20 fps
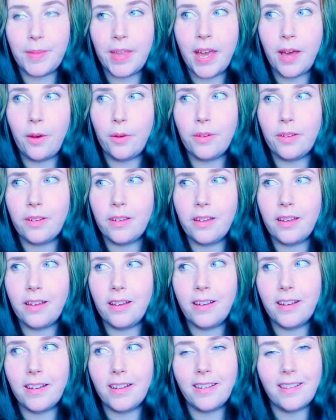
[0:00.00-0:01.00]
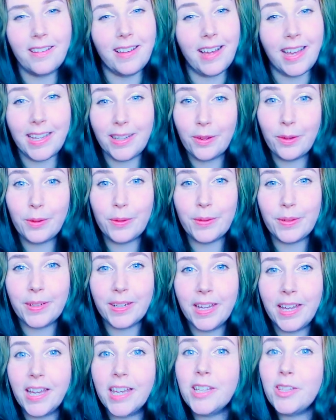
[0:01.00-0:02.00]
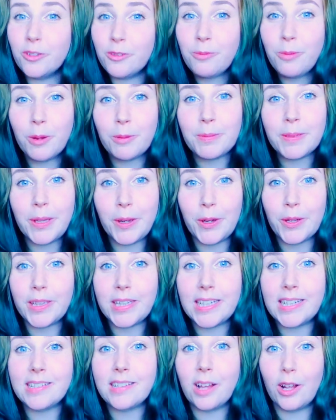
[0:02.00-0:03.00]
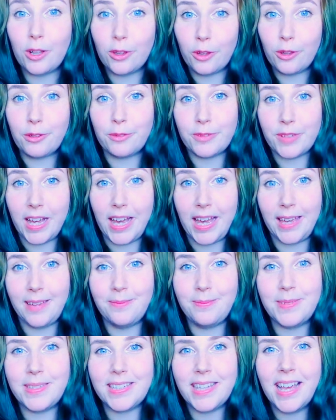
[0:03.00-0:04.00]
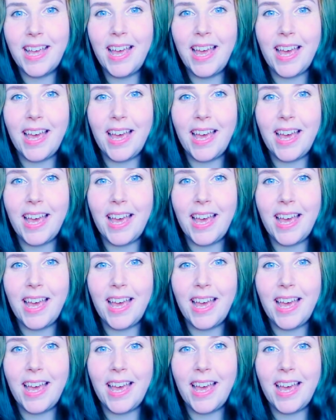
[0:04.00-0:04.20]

Now, I know you've probably heard this a lot of times,